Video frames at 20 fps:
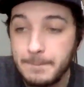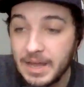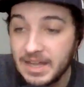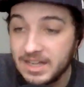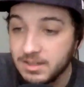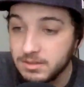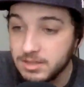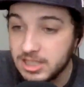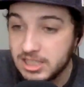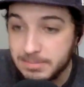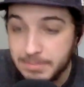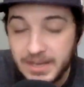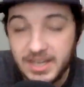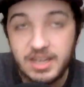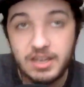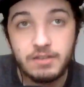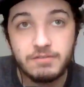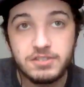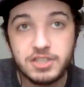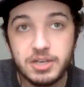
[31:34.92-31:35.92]
And
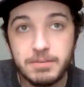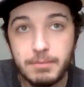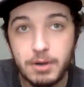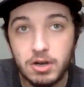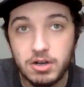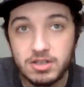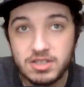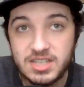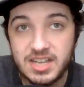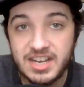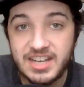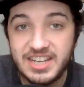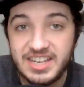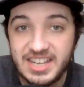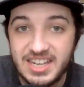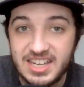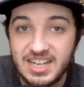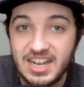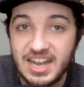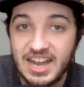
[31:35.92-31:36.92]
speaking of Jim Irsay,
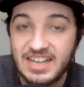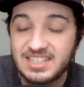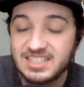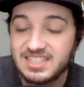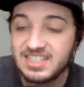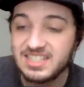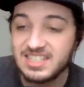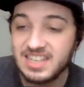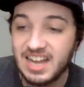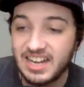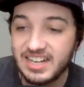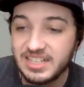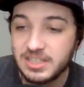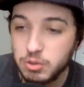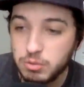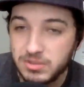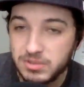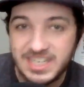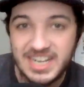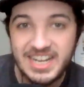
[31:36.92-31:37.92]
he has
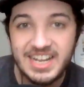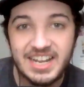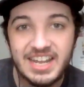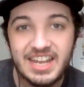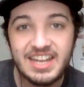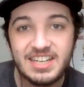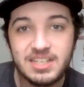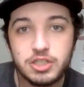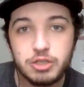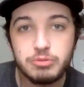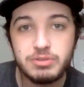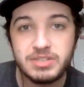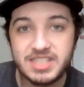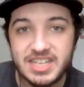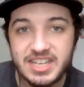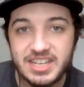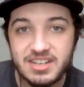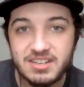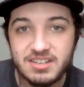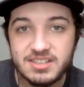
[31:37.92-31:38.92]
decided to dig into
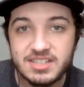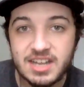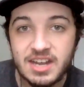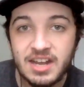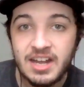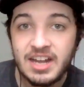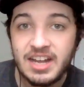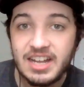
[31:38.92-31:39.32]
his heels